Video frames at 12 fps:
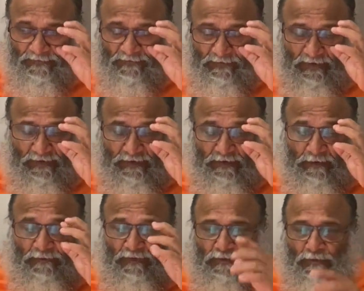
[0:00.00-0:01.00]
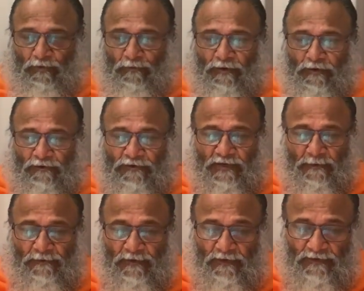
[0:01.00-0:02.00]
We are in Amrutanubhava,
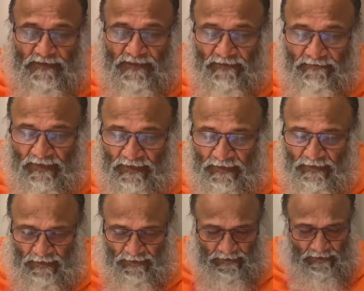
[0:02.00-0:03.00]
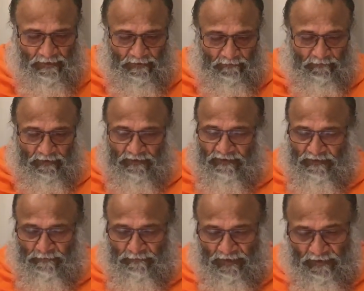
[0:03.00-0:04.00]
chapter 7, verse
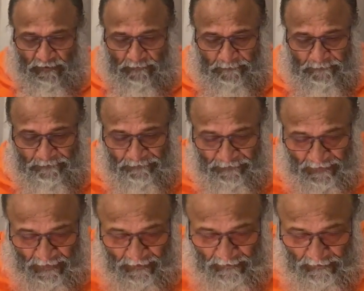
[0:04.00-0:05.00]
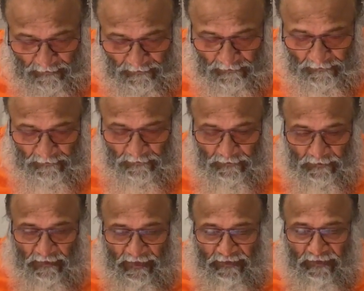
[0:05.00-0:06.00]
number
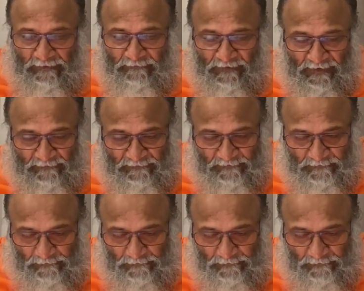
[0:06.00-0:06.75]
95.